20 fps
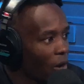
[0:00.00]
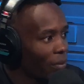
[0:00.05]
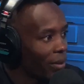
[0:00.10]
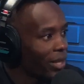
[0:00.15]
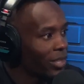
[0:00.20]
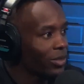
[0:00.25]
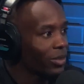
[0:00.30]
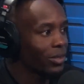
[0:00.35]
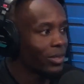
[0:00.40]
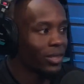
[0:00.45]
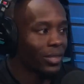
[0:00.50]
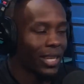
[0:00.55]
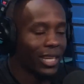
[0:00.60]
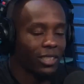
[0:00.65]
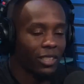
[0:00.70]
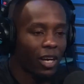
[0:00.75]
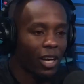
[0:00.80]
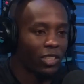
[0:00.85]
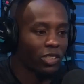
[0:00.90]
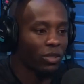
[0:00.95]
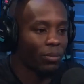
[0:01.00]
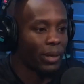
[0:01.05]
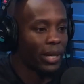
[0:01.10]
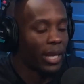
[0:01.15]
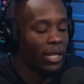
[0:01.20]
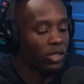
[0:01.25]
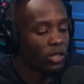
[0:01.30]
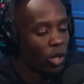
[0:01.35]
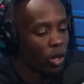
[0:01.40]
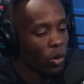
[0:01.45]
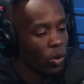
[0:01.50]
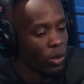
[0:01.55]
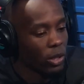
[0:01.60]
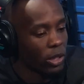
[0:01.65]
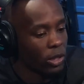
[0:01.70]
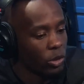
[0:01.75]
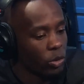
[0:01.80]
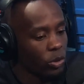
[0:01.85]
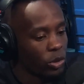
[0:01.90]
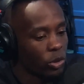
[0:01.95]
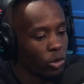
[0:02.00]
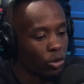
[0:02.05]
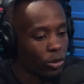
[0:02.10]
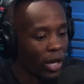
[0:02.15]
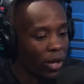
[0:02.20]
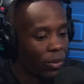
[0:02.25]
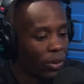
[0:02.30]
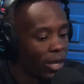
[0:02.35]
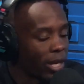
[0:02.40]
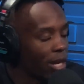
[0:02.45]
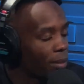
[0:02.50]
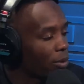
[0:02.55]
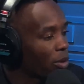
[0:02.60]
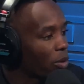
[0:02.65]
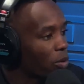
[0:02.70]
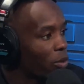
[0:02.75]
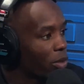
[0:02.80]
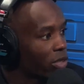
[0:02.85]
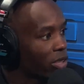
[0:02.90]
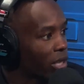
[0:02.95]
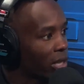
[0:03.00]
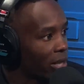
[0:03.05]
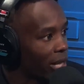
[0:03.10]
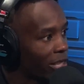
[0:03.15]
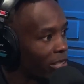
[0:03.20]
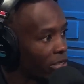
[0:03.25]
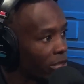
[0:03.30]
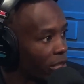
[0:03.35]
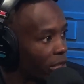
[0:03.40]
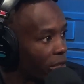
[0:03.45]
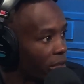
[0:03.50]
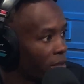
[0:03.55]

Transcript: that's awesome, man. So you train with him, or what's the connection there?